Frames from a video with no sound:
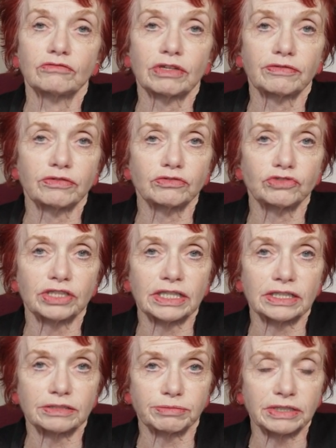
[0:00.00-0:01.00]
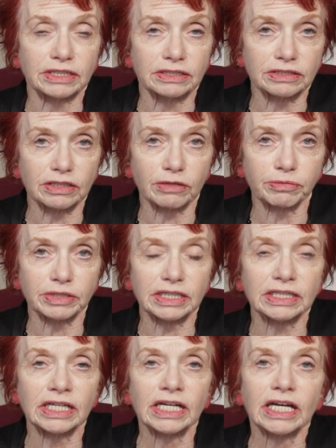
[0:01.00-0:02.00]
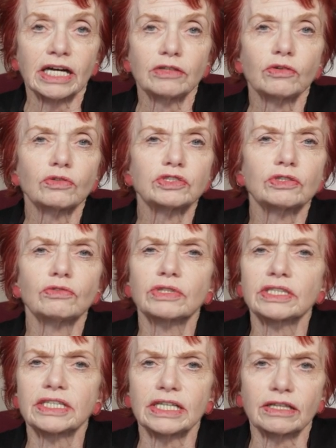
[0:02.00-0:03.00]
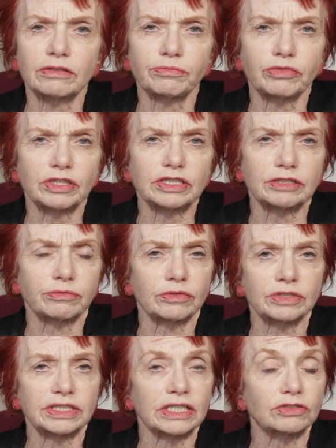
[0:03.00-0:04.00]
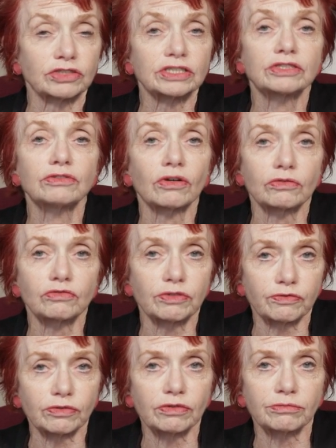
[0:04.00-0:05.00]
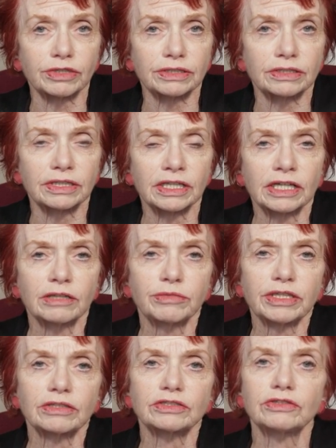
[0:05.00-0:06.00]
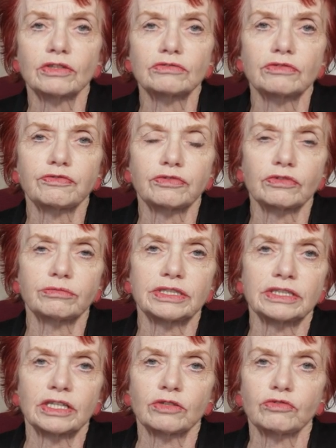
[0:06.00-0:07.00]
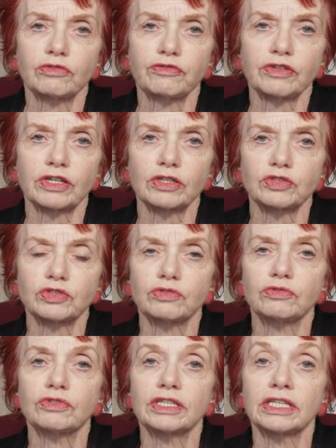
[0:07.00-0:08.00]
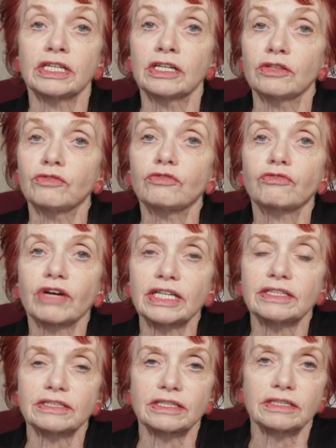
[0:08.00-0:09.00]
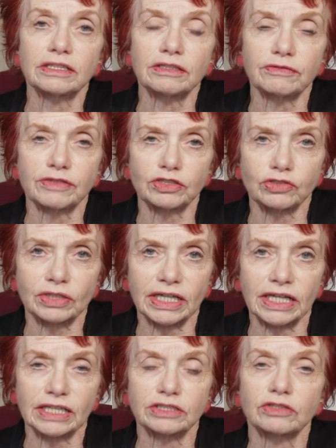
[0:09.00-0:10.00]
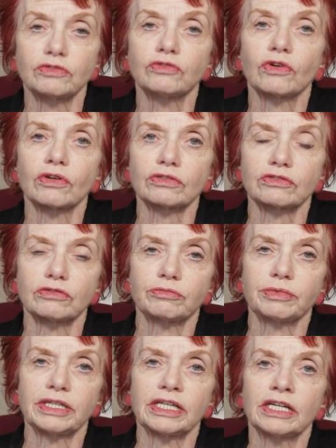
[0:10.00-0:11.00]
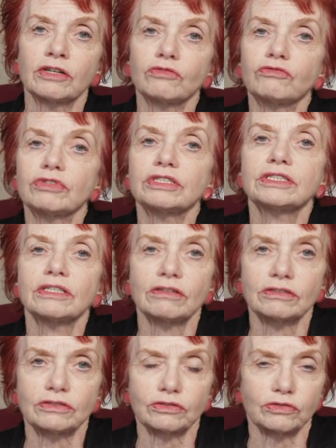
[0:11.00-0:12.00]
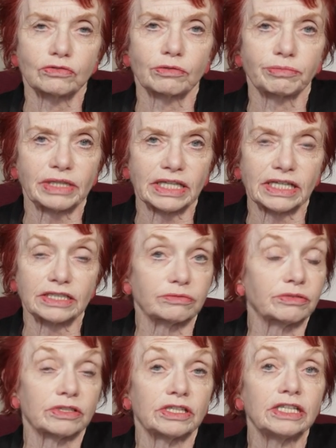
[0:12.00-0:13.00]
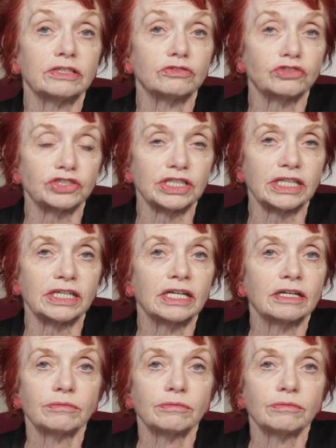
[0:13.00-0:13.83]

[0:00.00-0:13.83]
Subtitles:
refugee has been interpreted, and also look at the other principles such as non-refoulement, because non-refoulement refers to the right that an individual has not to be returned to a place where he or she